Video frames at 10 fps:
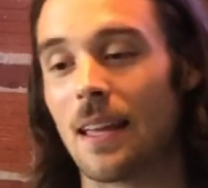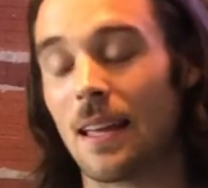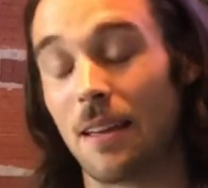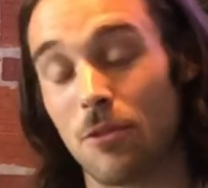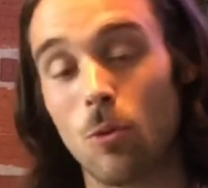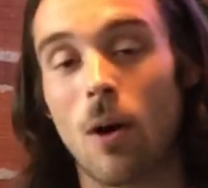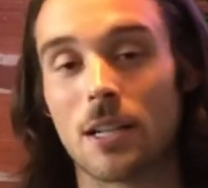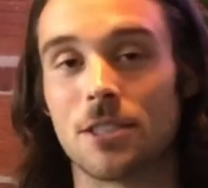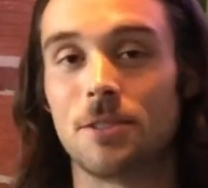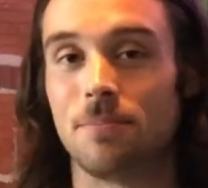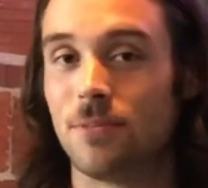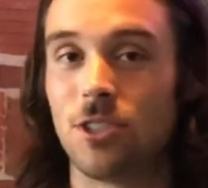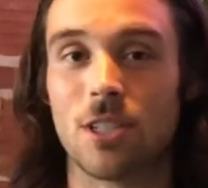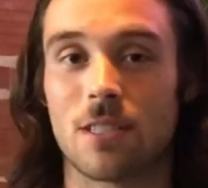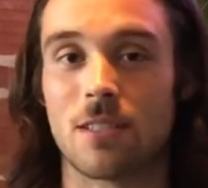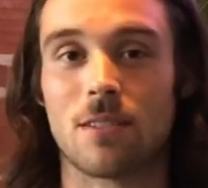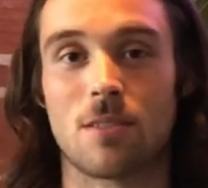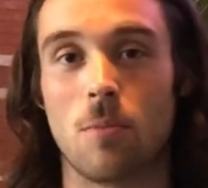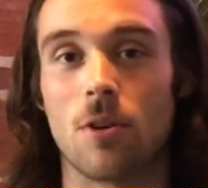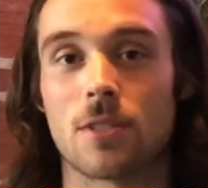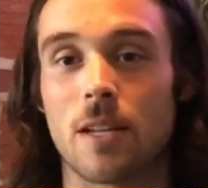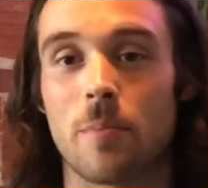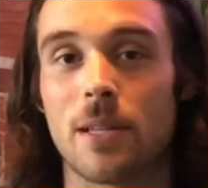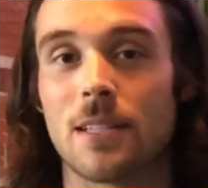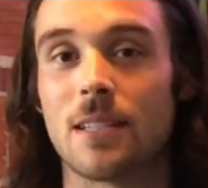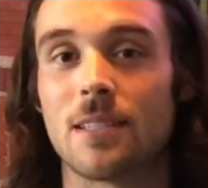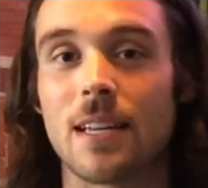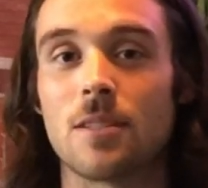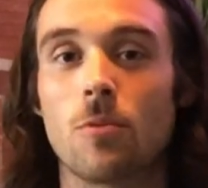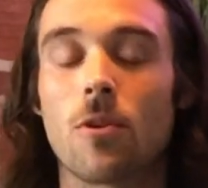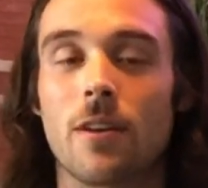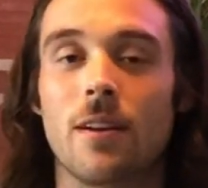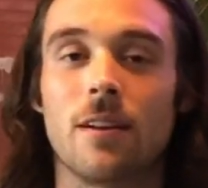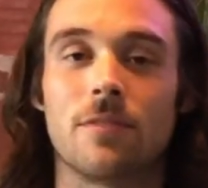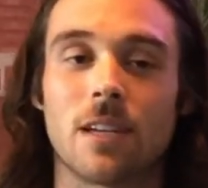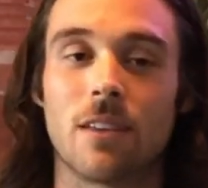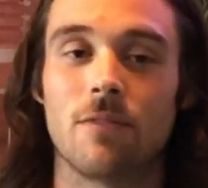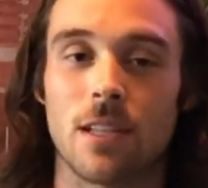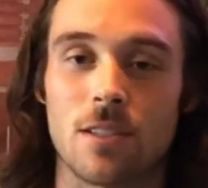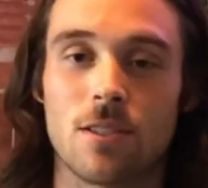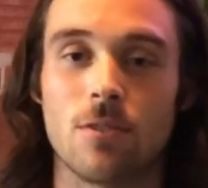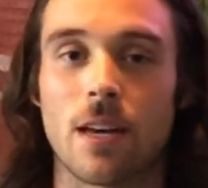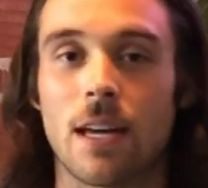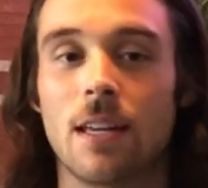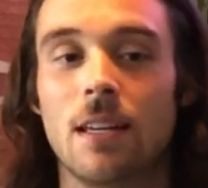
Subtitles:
if you watch just small snippets, it's more than enough to convince you that